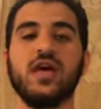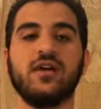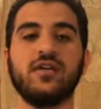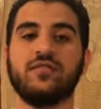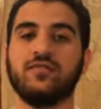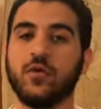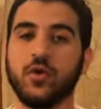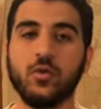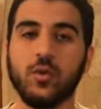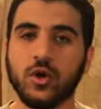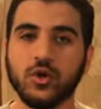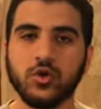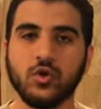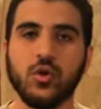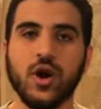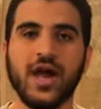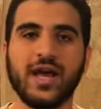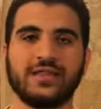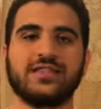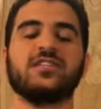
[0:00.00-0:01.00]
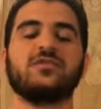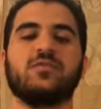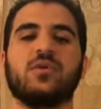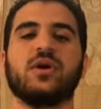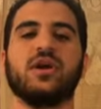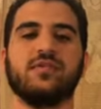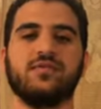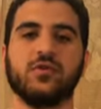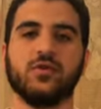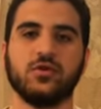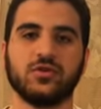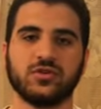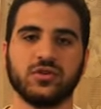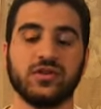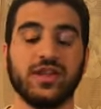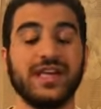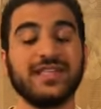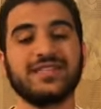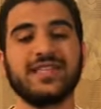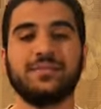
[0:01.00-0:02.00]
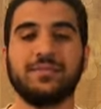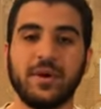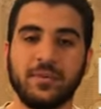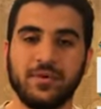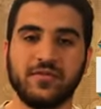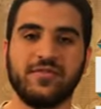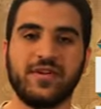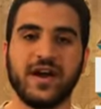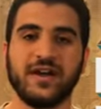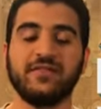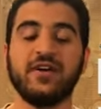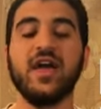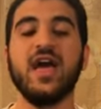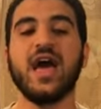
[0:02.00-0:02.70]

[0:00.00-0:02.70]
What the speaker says: full wudu at this point of the ghusl. That's step number 5.